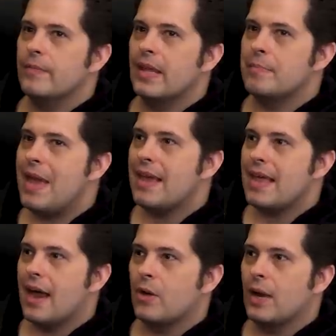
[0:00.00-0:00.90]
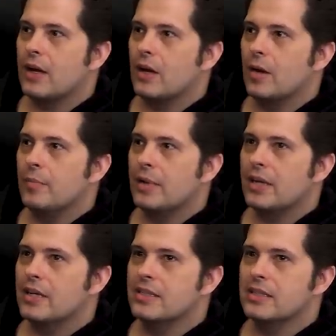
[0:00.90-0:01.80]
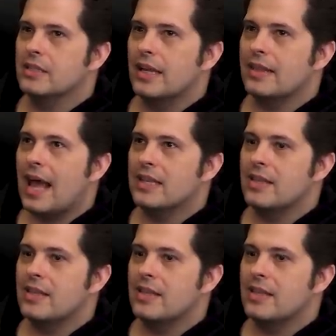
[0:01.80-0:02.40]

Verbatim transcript: like make that quicker because like that